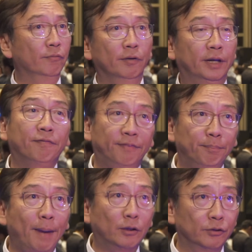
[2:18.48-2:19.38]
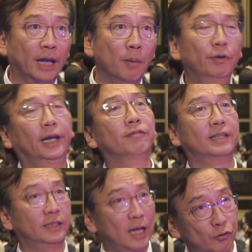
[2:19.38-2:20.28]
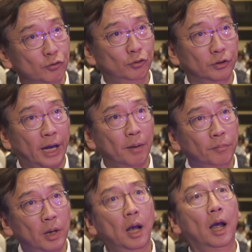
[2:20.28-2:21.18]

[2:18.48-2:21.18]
we give feedback to them, we give suggestions to them,